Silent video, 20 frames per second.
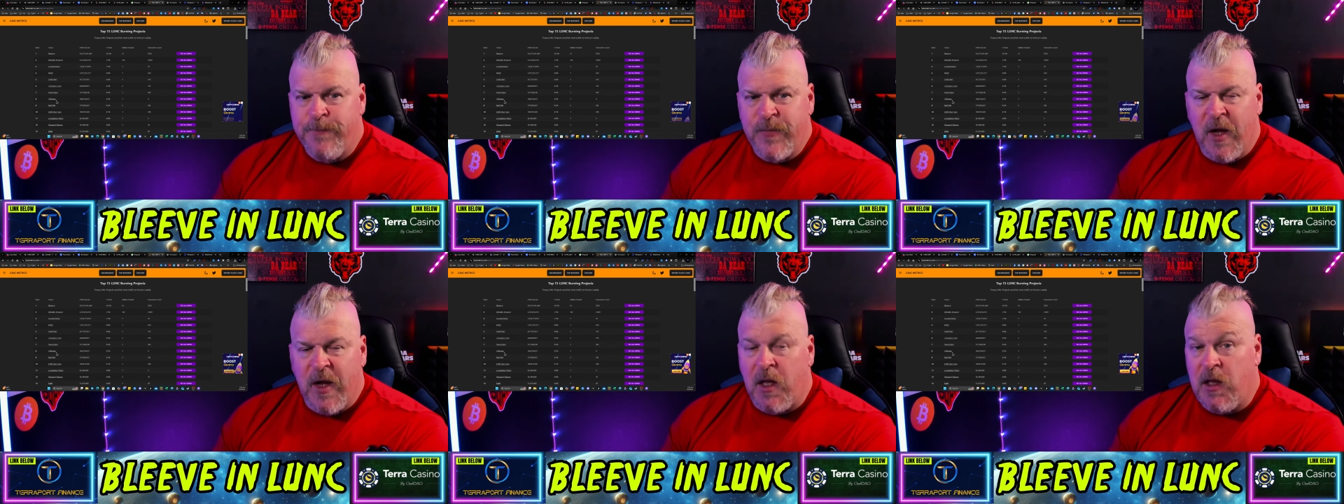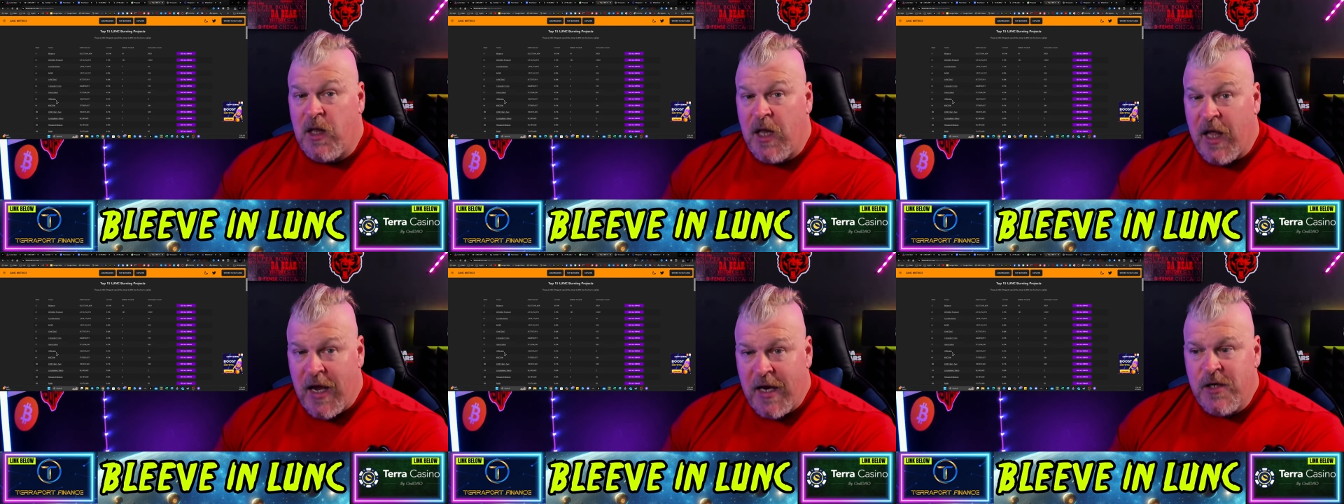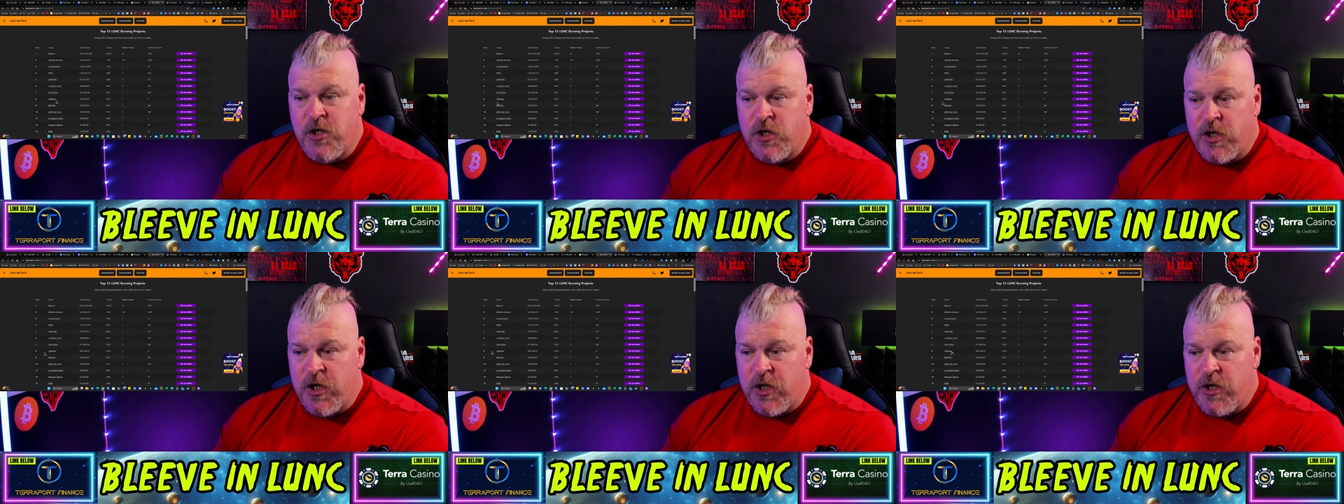
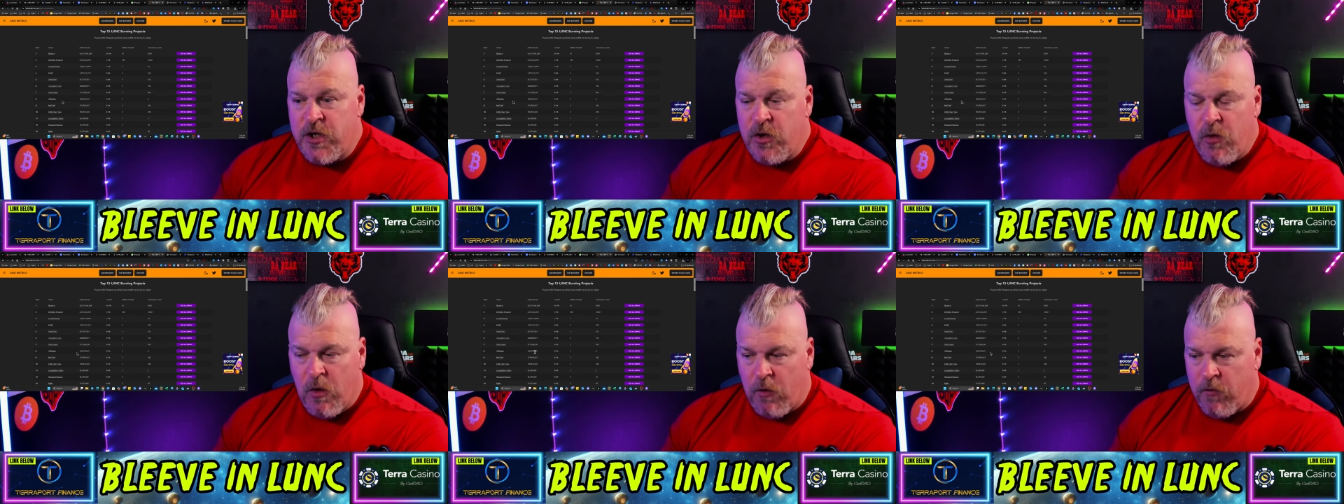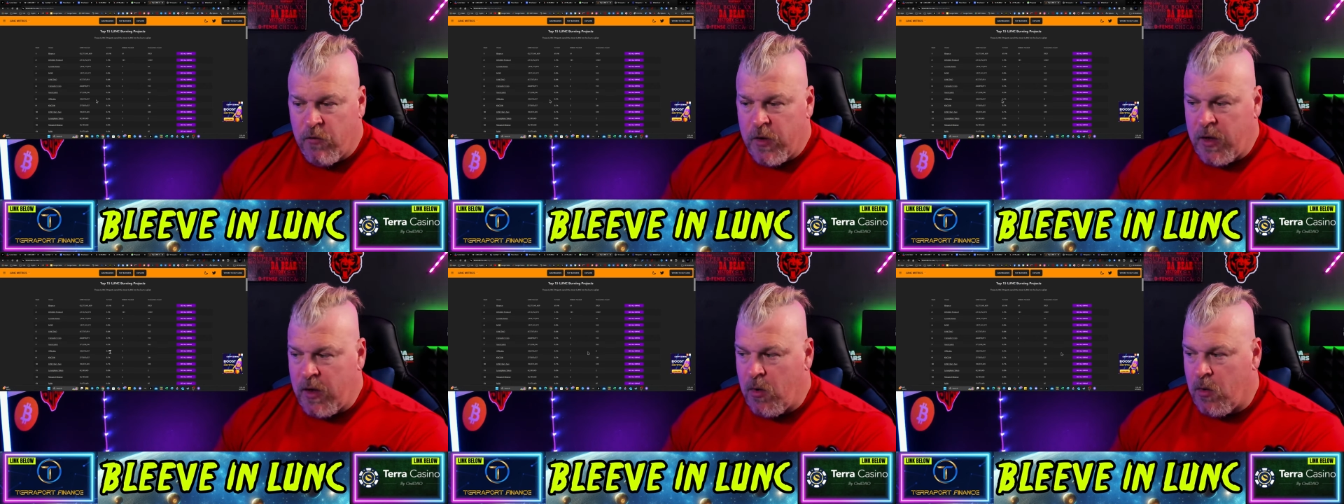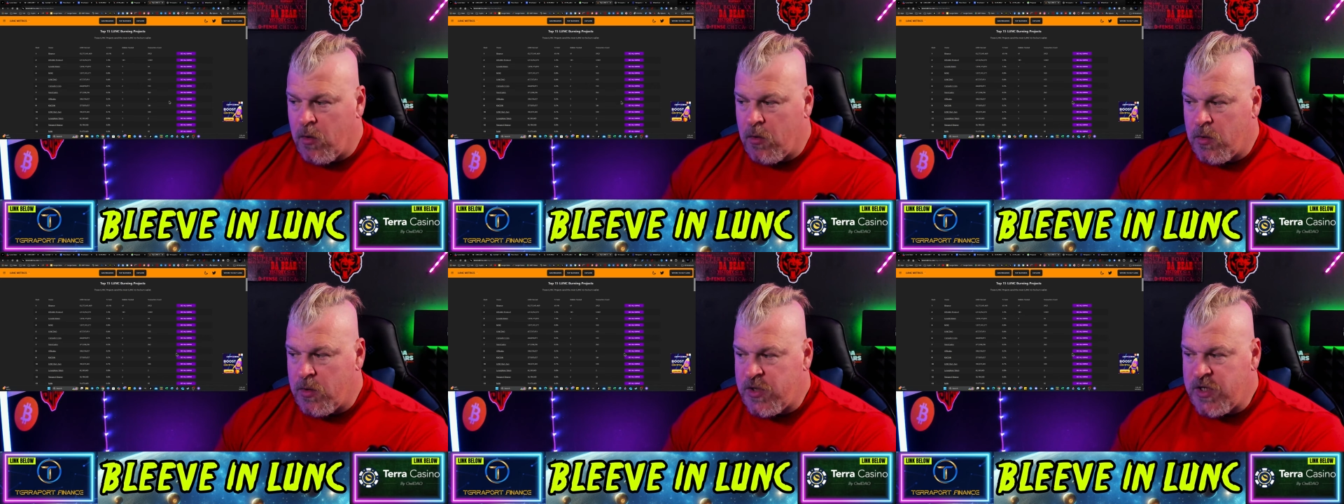allege to do over
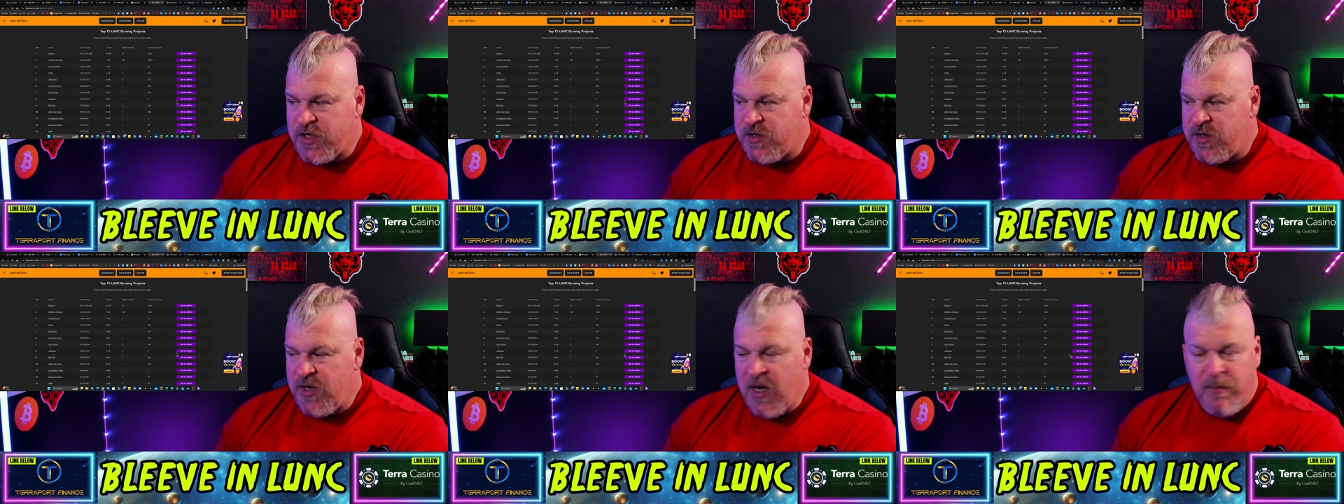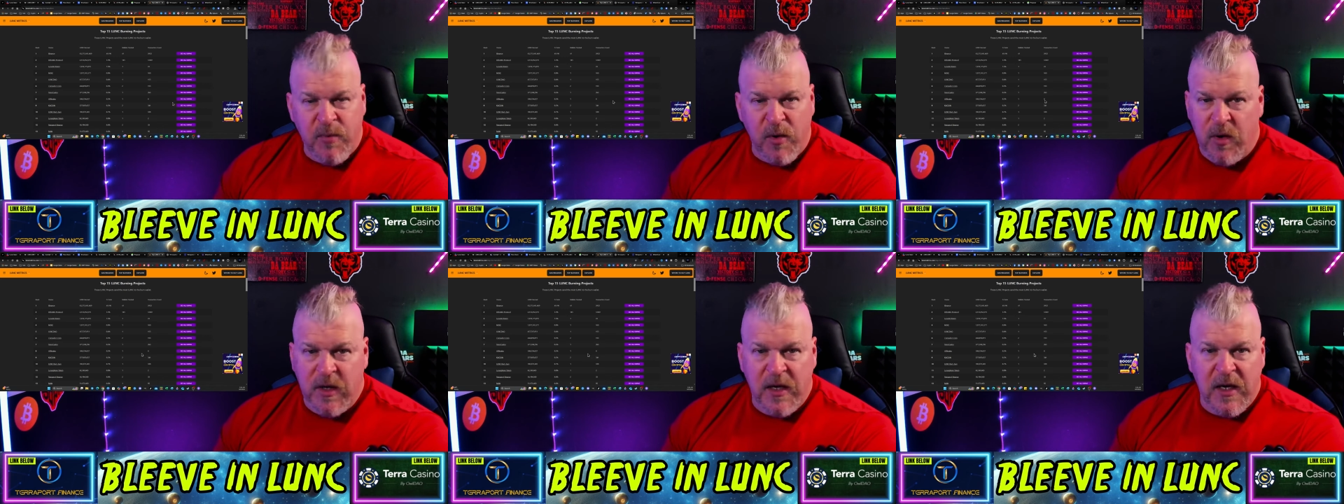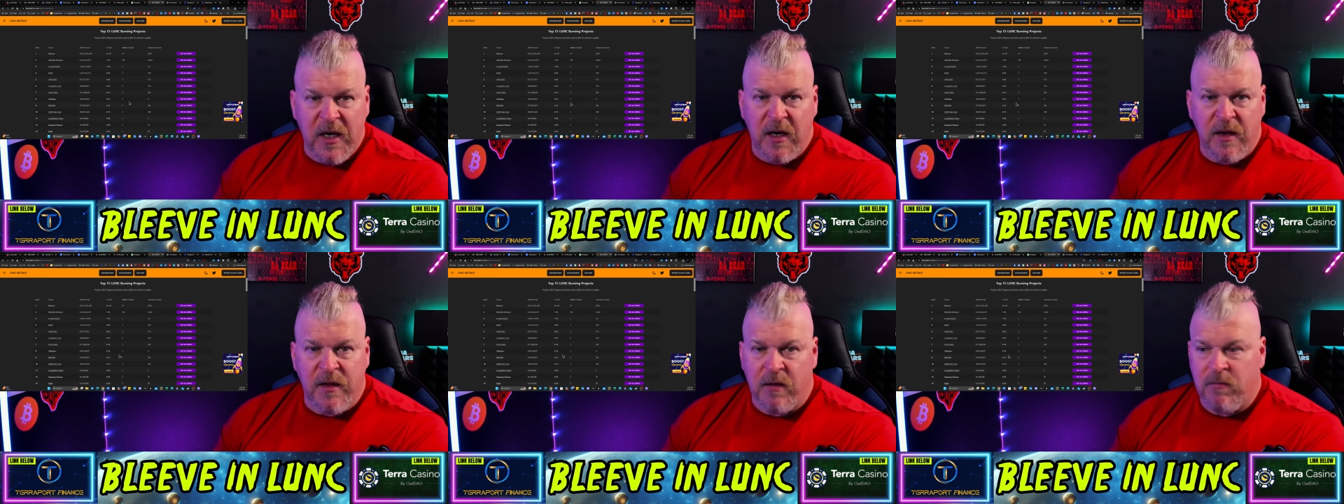here just not burning
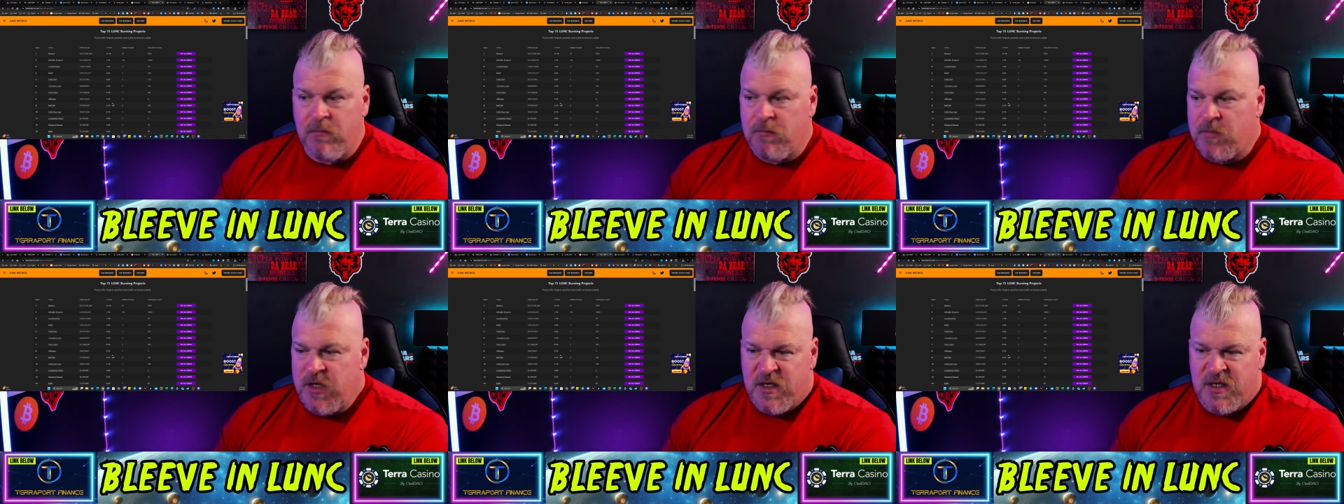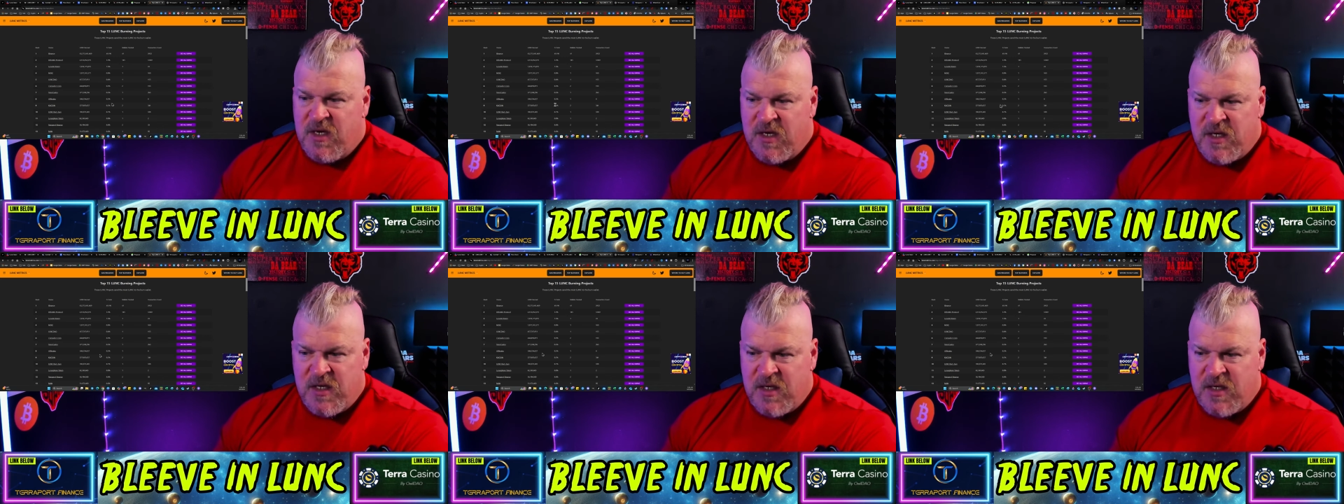anything just,